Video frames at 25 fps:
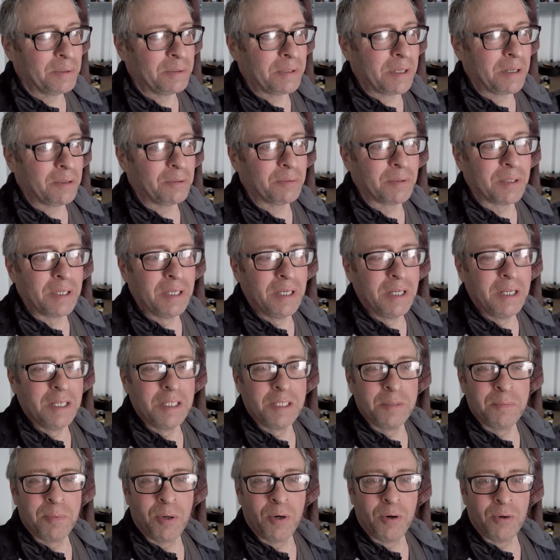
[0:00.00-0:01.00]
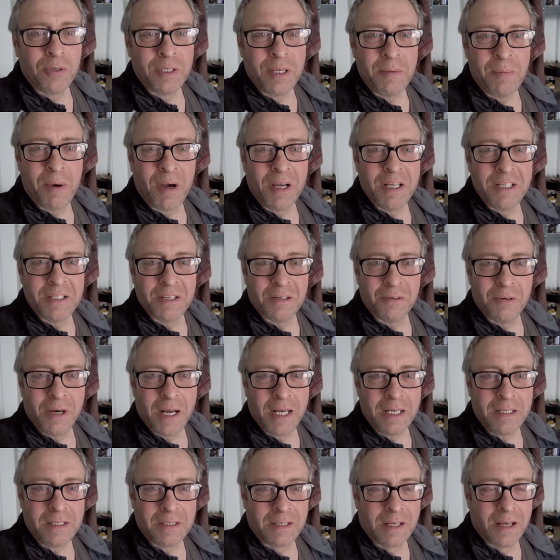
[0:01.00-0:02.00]
Well, to put your minds at
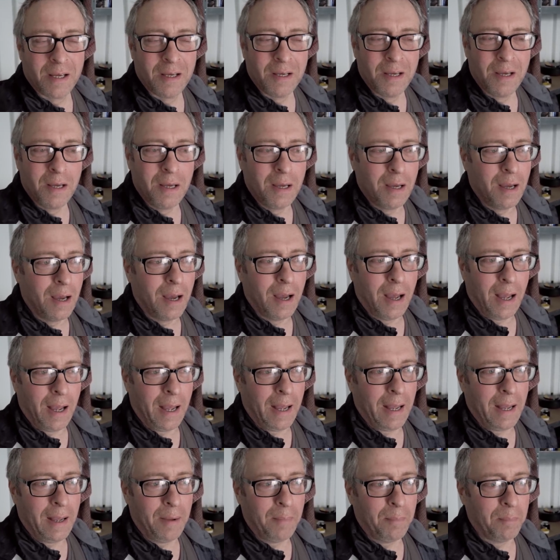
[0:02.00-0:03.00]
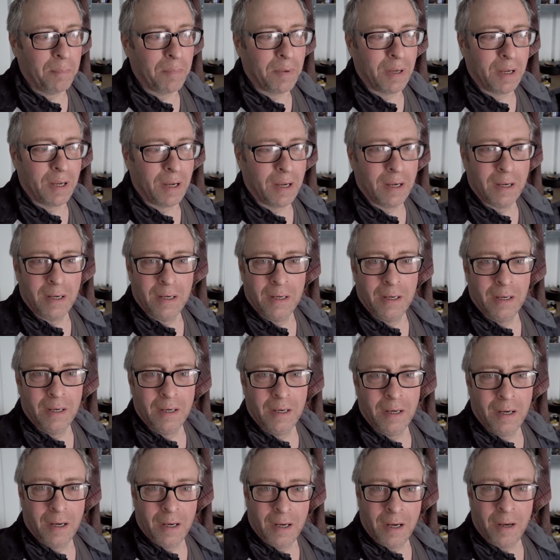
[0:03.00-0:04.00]
rest,
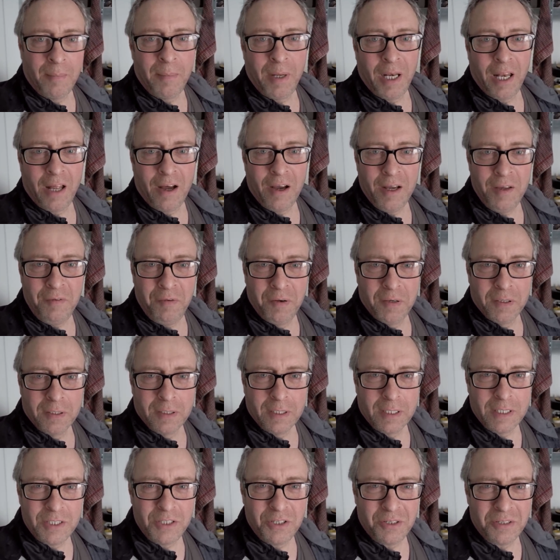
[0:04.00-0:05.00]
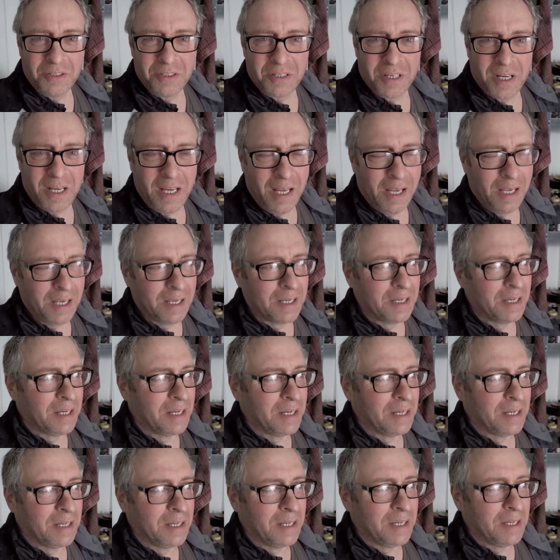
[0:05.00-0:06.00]
I'm alive, as you can see,
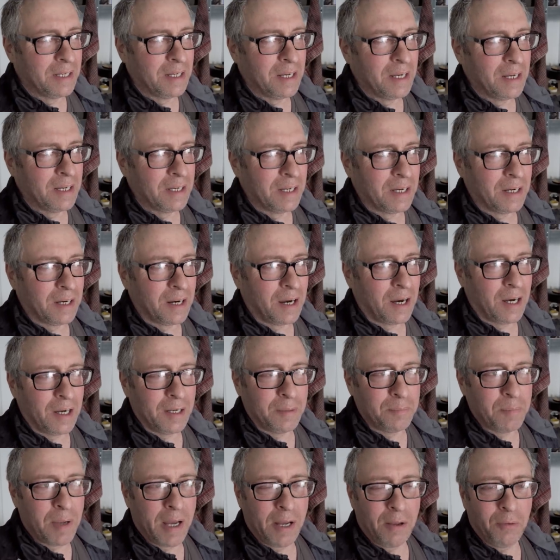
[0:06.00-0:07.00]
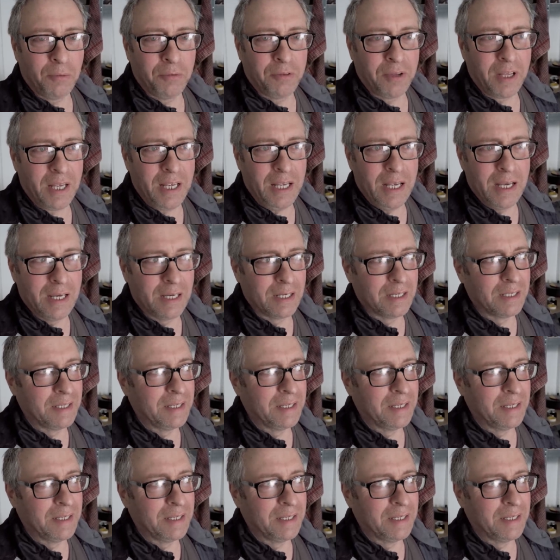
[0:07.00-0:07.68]
I'm healthy,